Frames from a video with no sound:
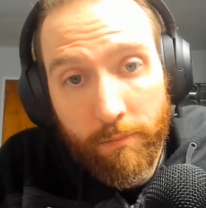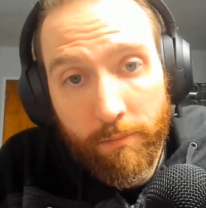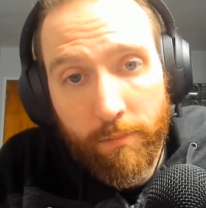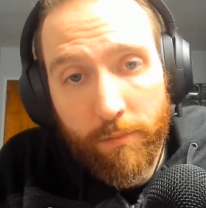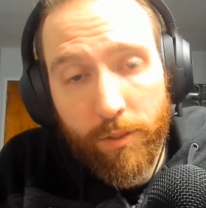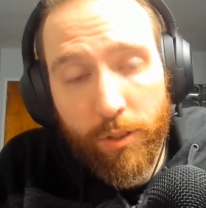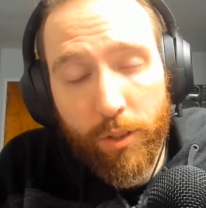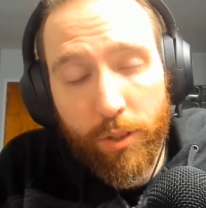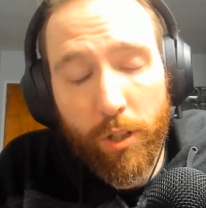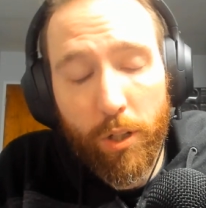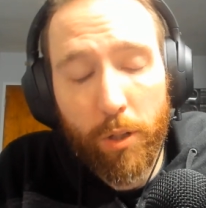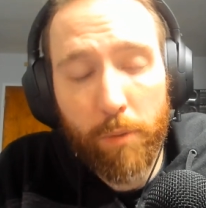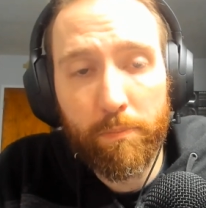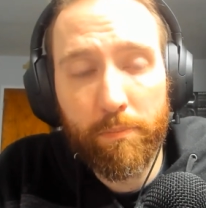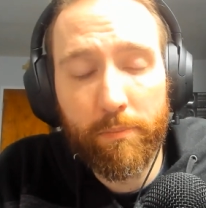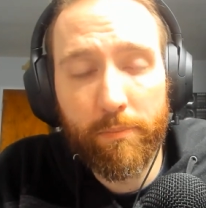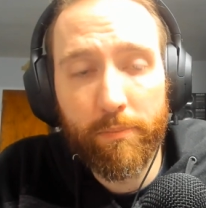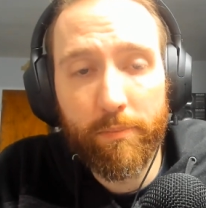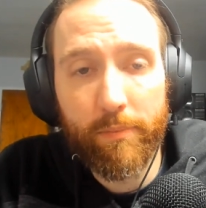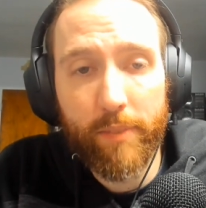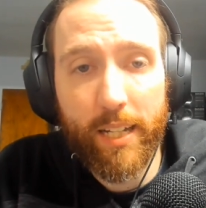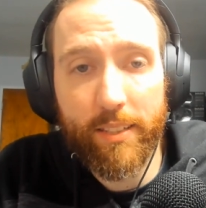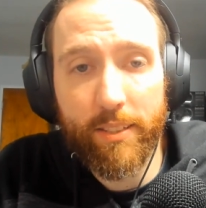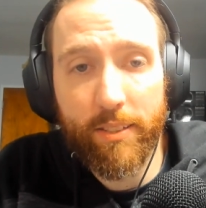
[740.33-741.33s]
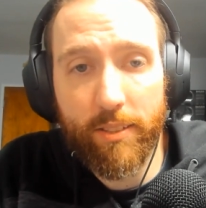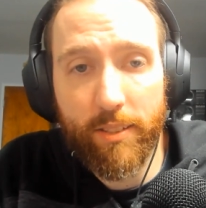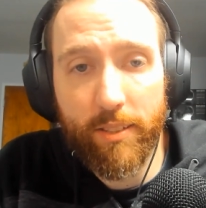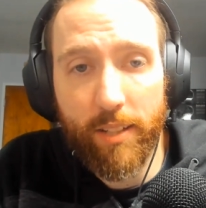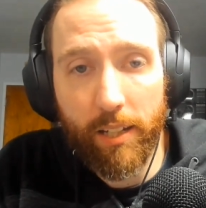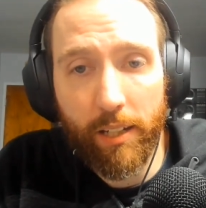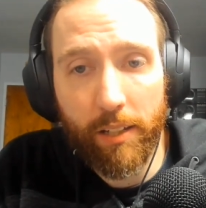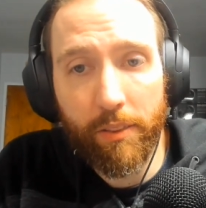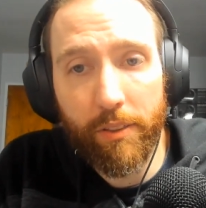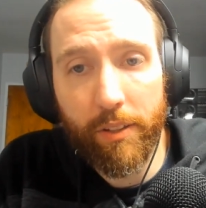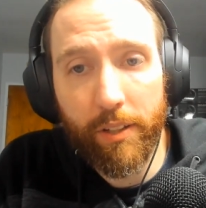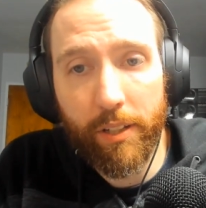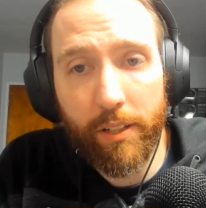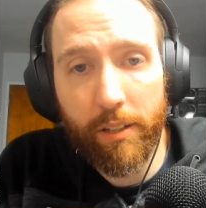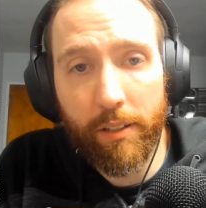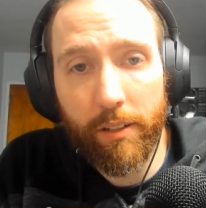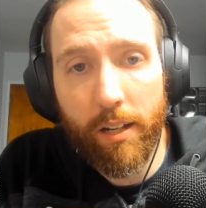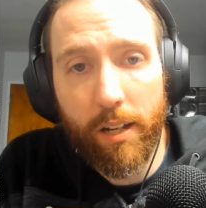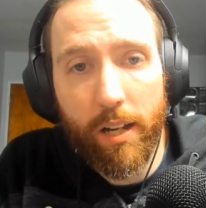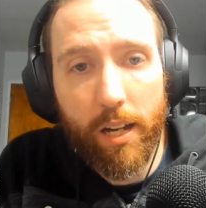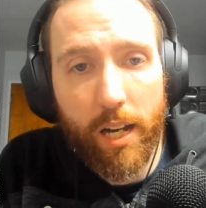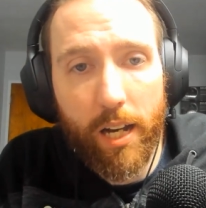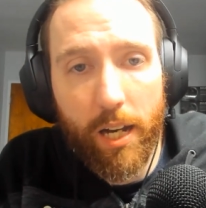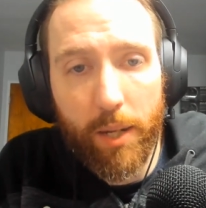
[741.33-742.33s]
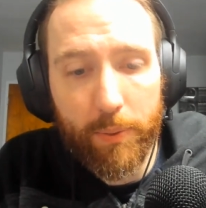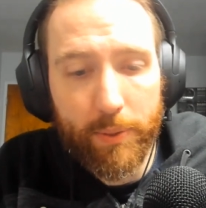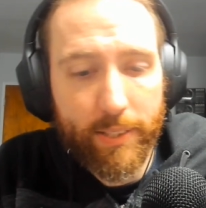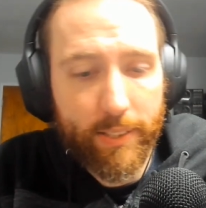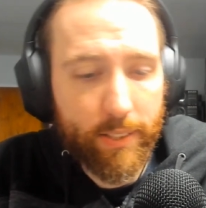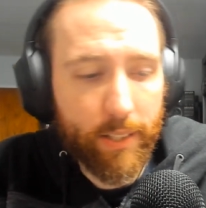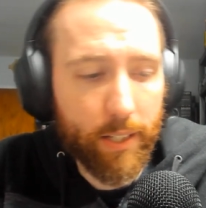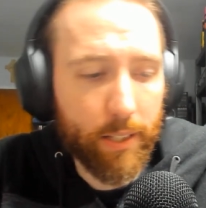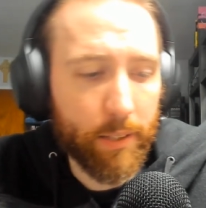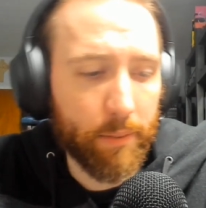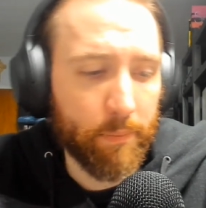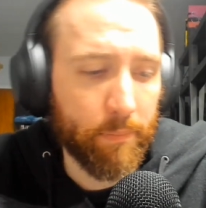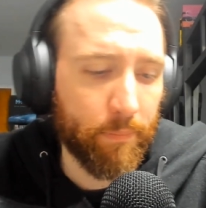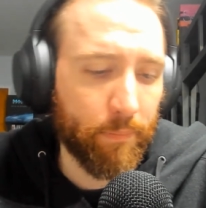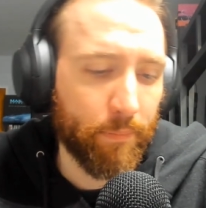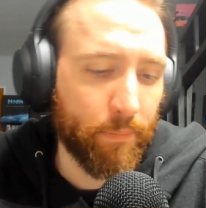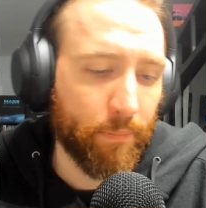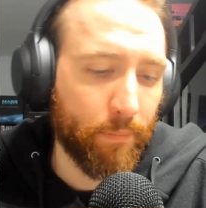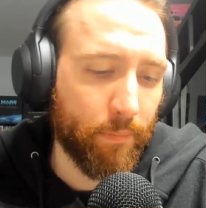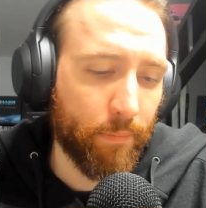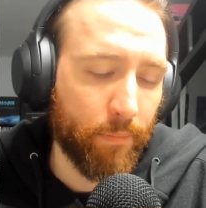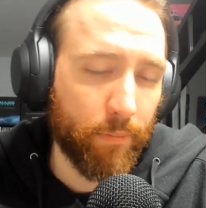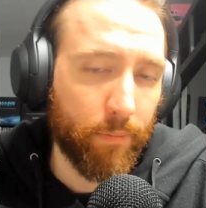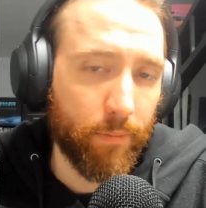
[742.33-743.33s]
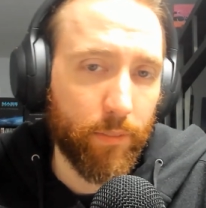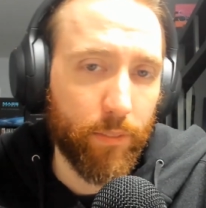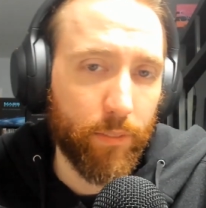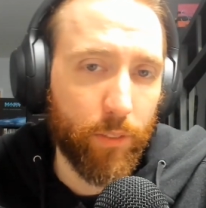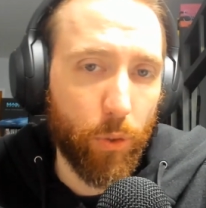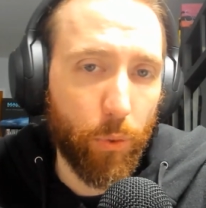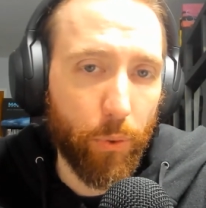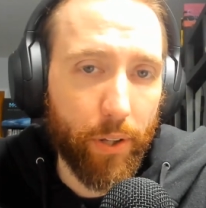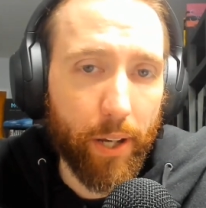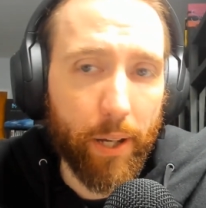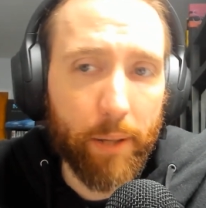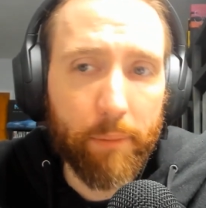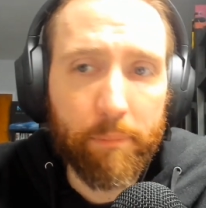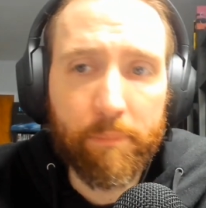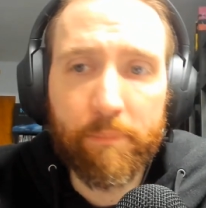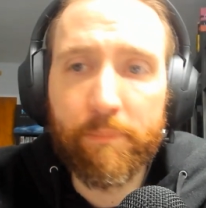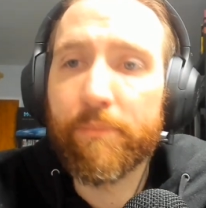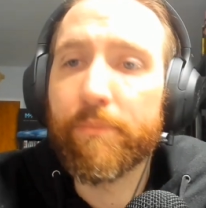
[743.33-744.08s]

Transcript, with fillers: So that's the second thing I would say. Okay?